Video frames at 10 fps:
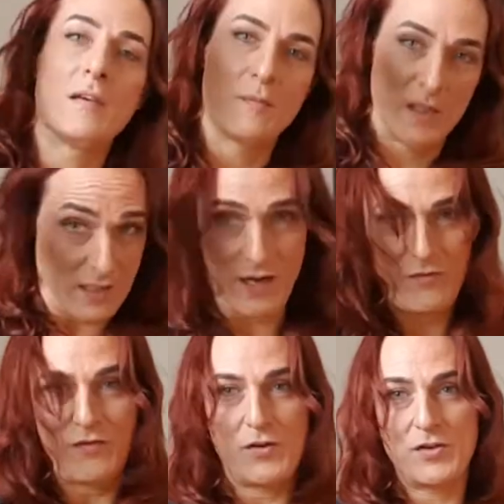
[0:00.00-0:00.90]
But
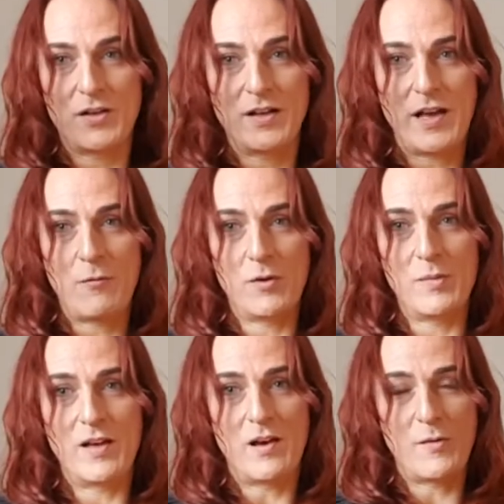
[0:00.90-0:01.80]
unfortunately, I won't be
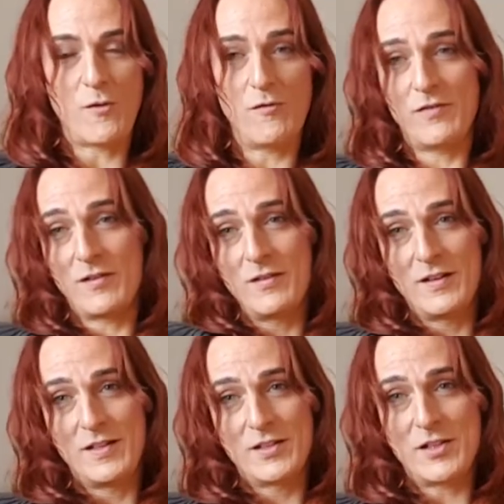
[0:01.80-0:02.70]
coming over
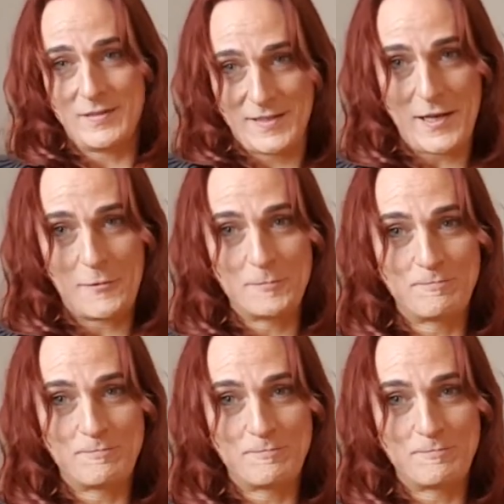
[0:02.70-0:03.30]
just now.